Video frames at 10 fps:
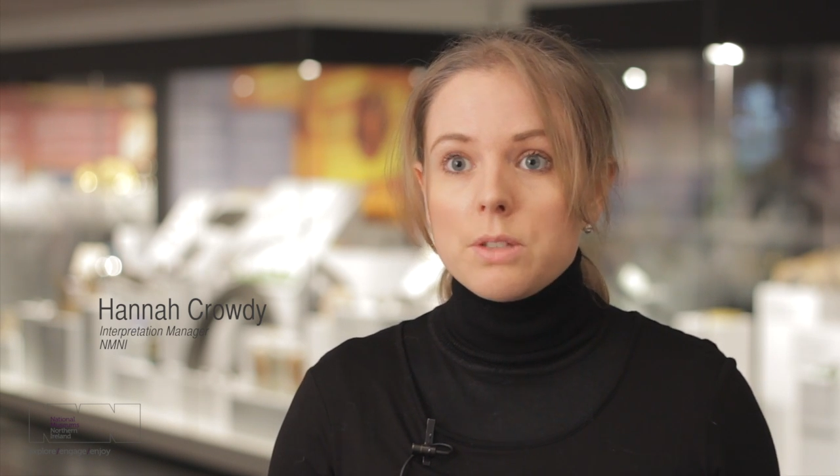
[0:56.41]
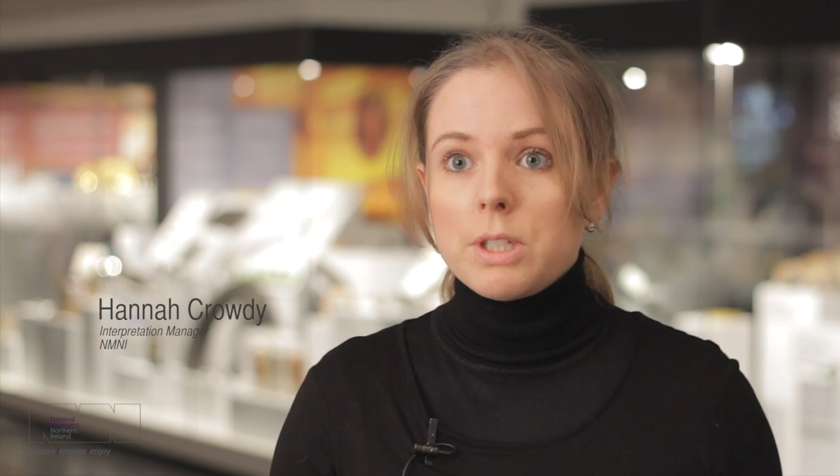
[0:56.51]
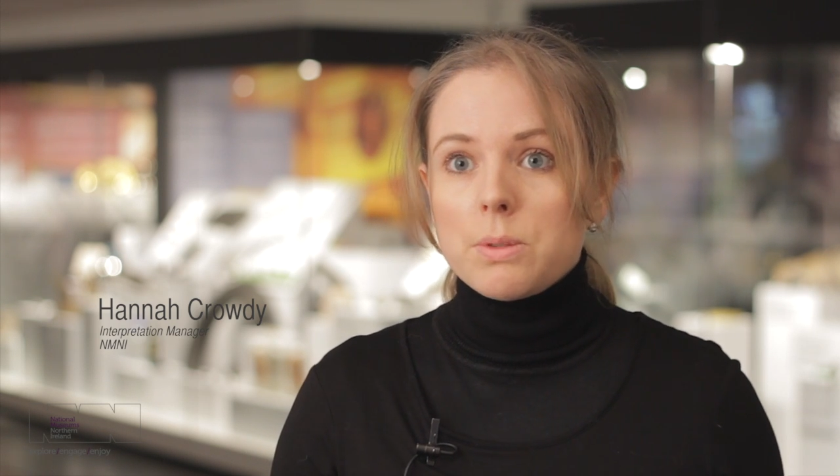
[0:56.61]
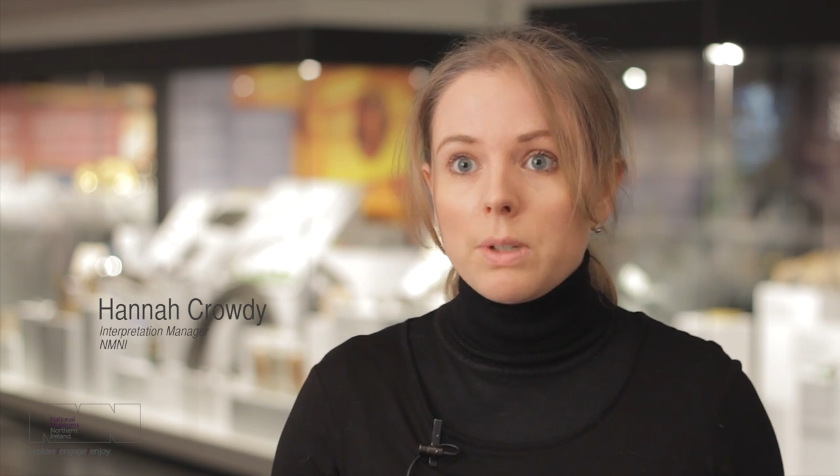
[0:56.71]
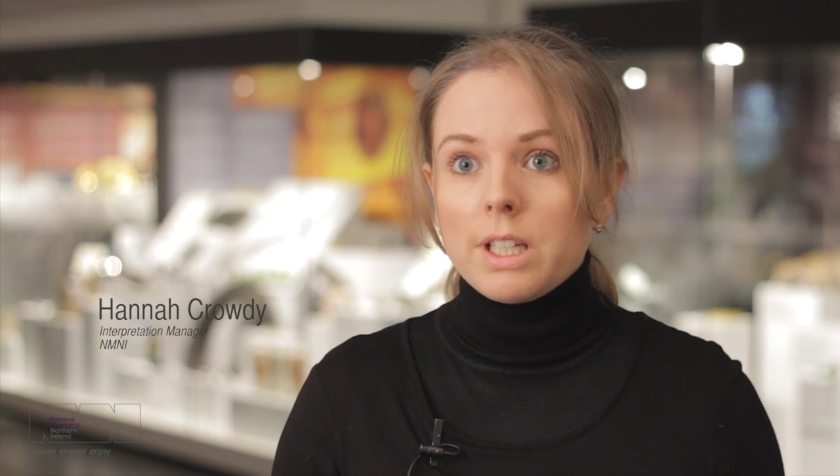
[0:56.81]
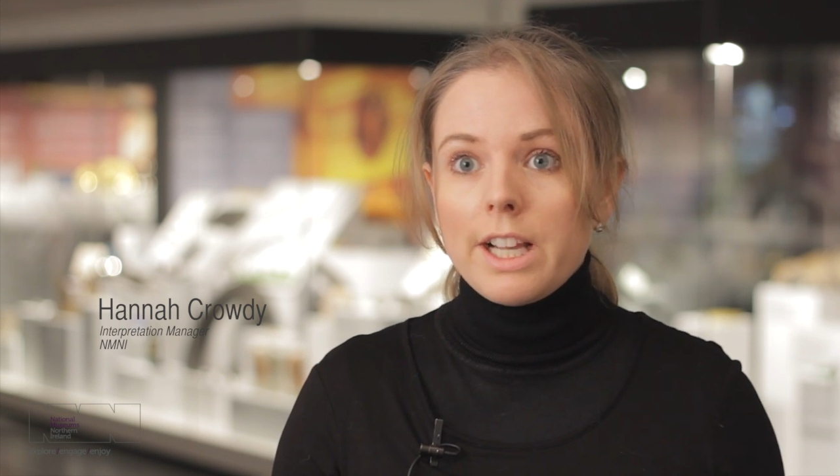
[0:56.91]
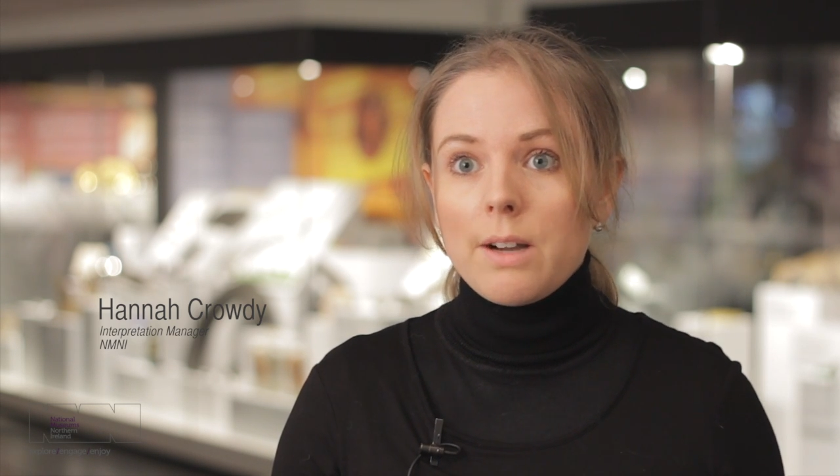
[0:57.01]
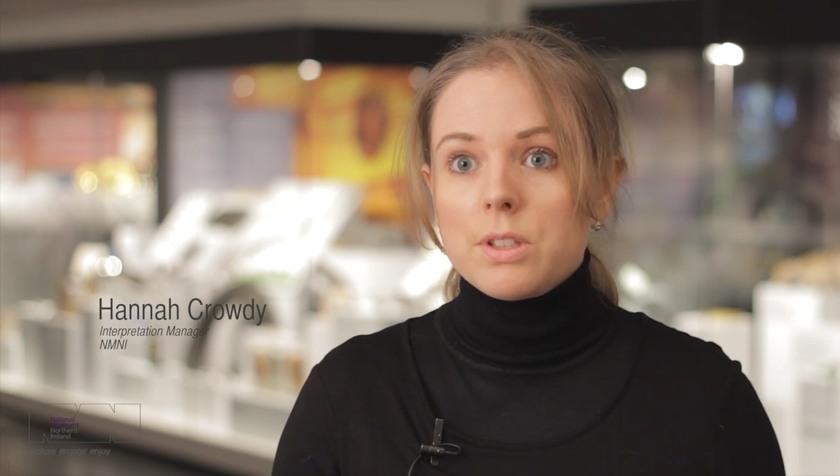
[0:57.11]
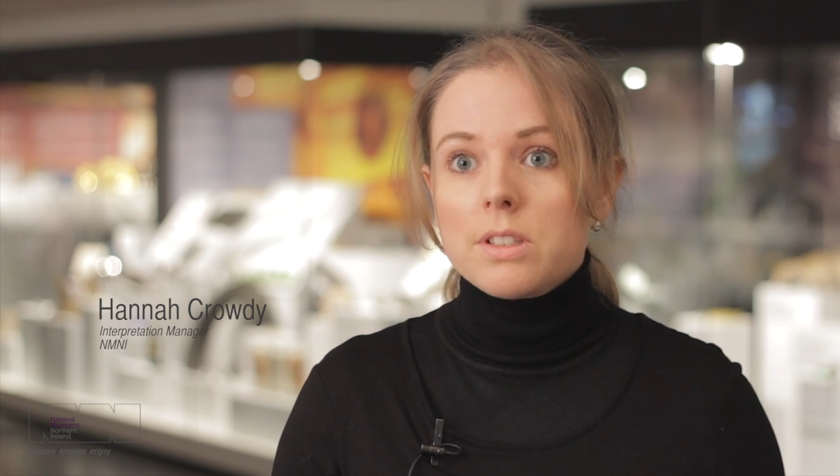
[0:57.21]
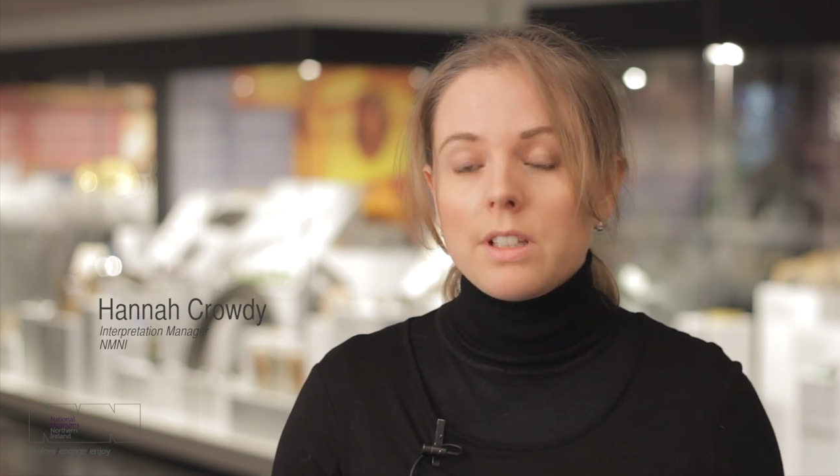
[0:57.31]
which will allow
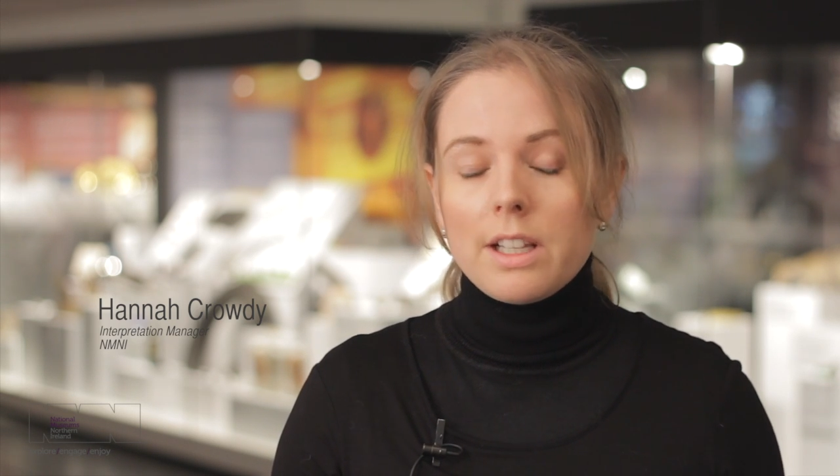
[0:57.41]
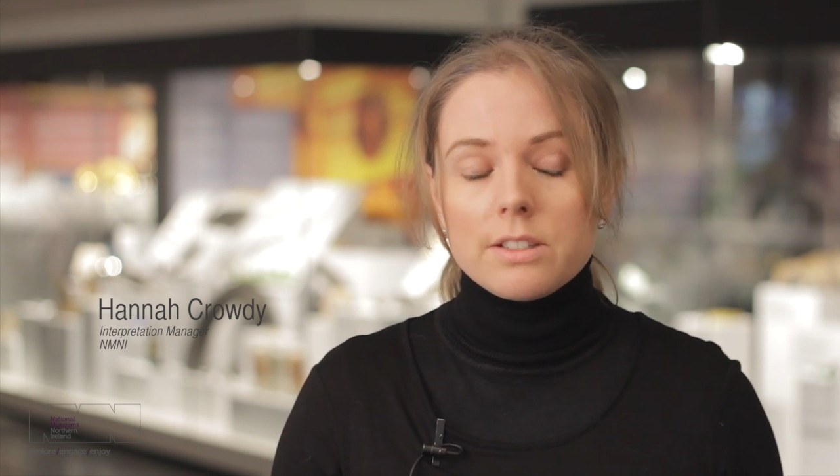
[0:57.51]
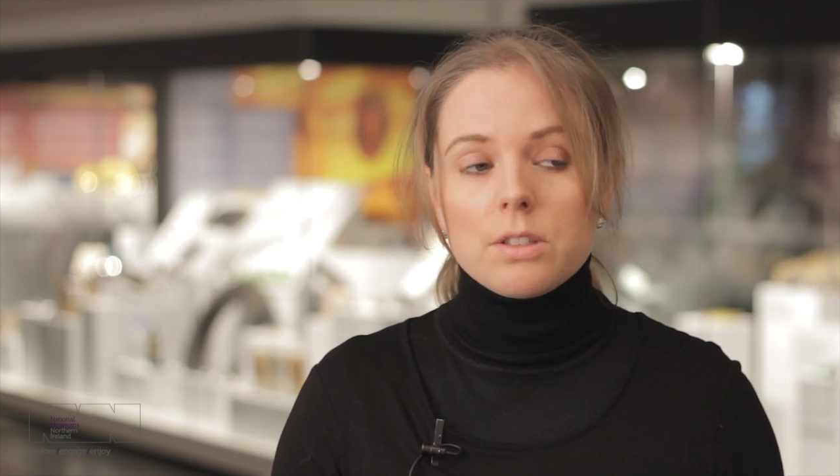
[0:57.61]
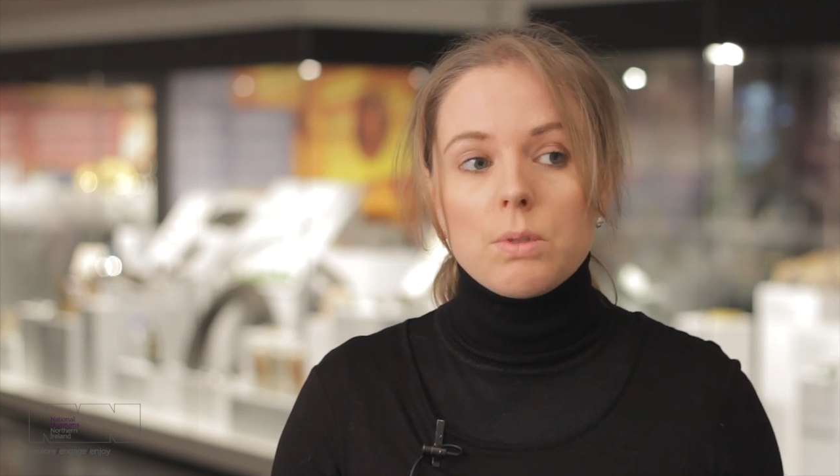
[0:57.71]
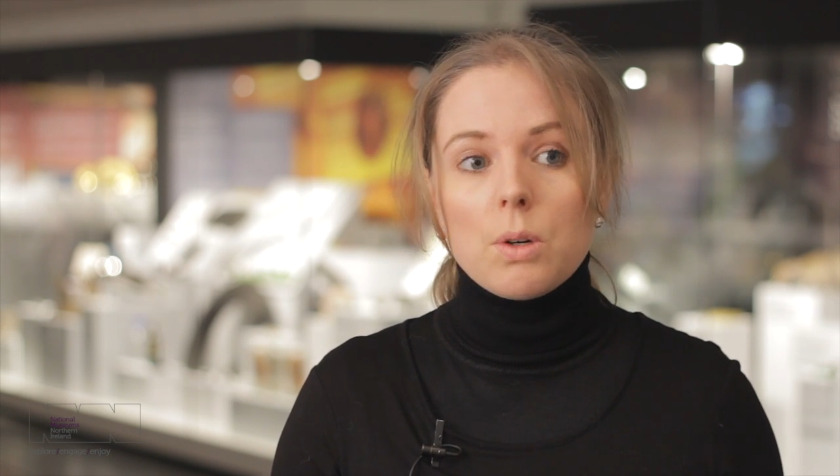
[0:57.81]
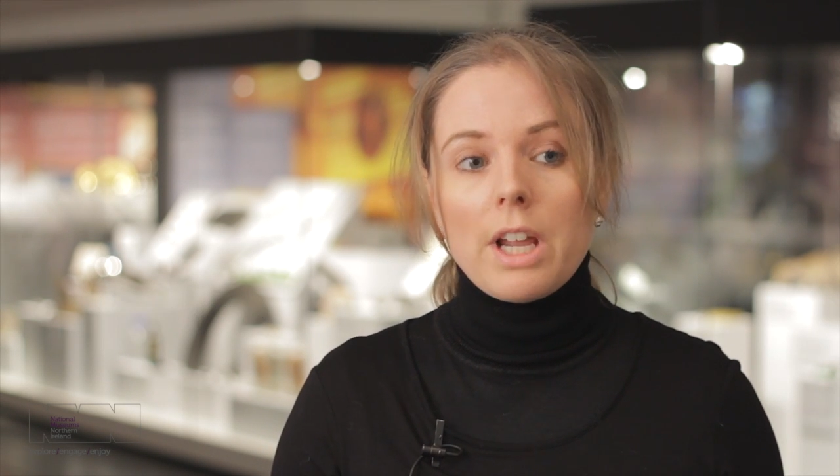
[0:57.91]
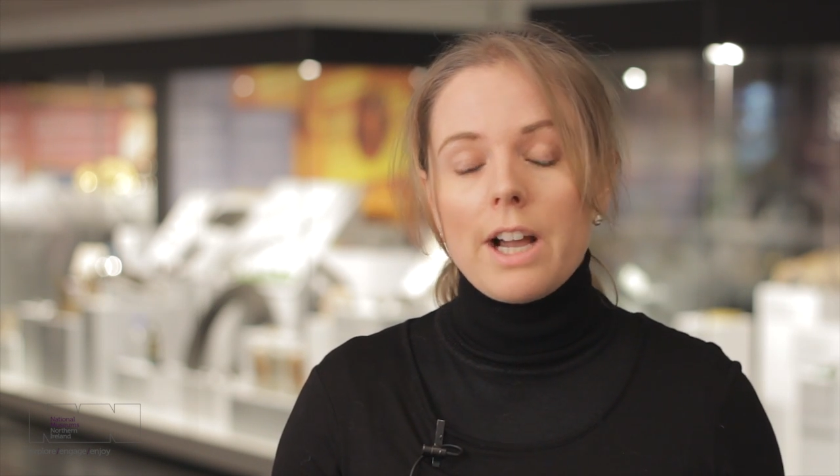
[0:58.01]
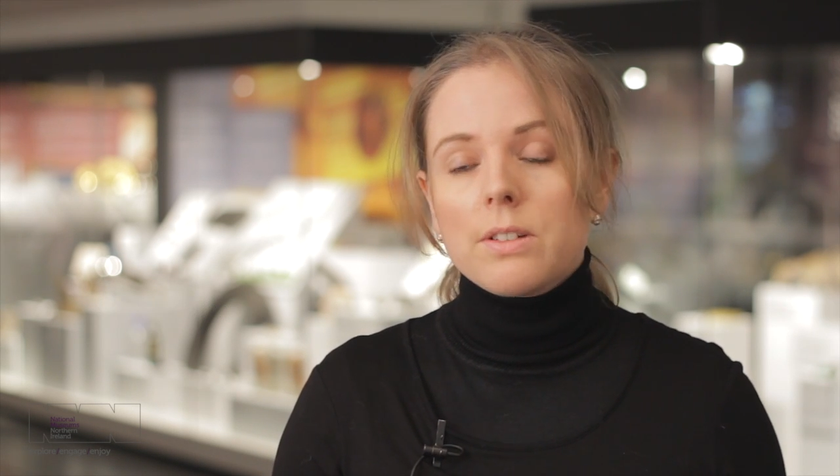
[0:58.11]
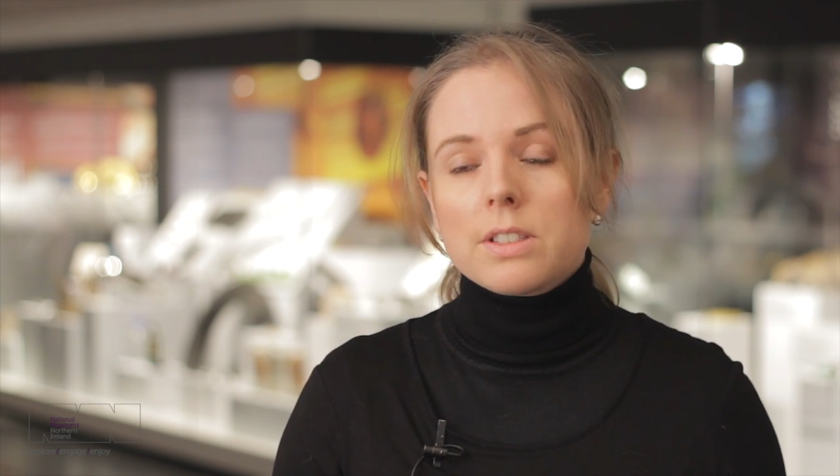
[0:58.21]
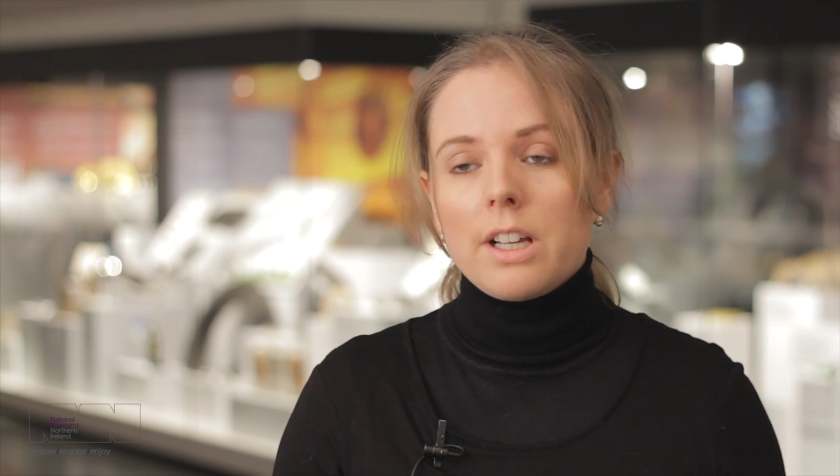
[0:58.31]
us to roll
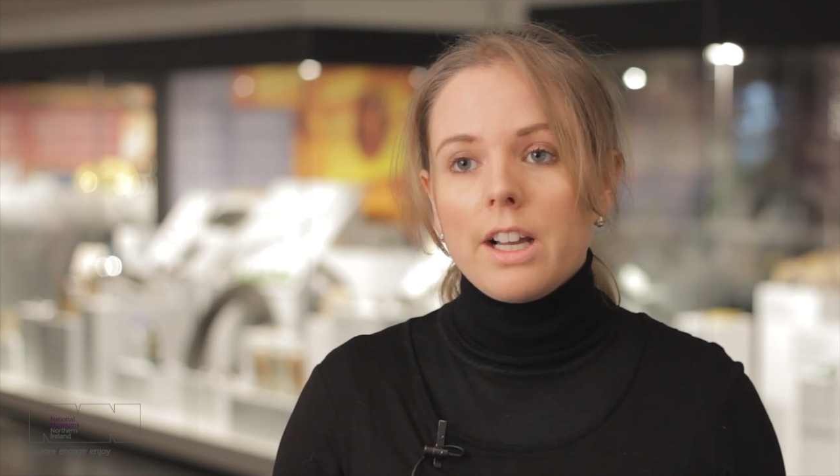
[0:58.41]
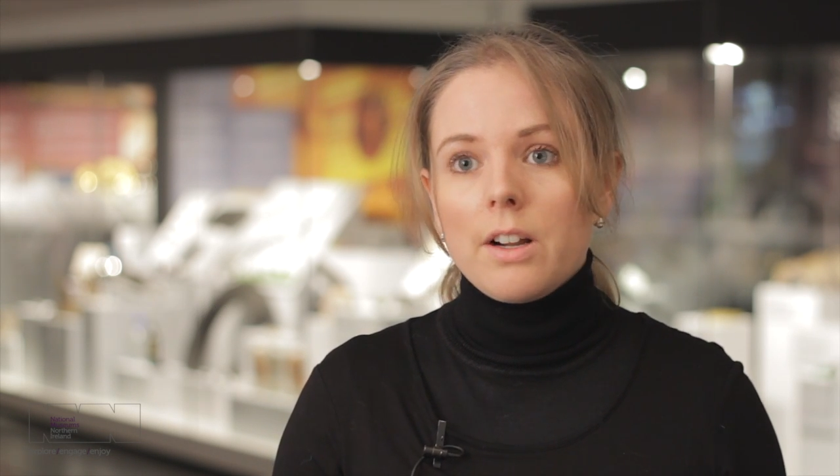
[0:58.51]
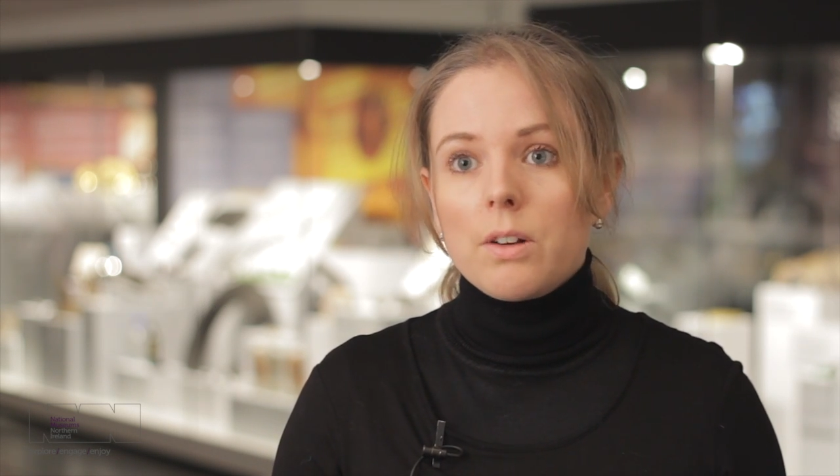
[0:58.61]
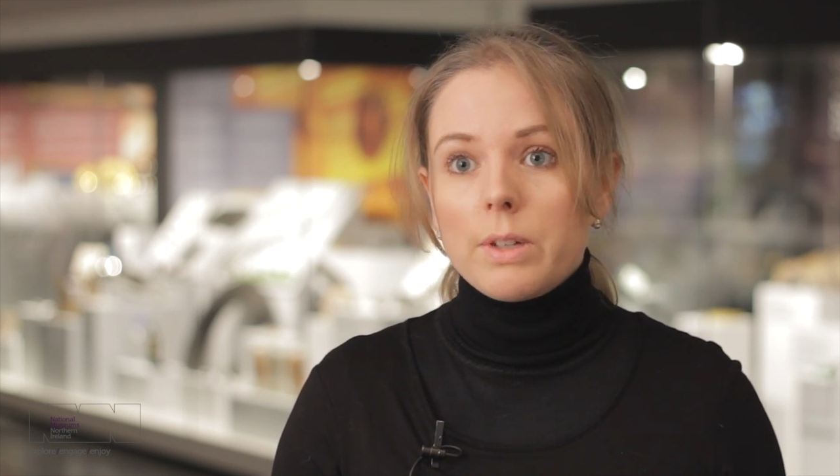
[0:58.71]
out a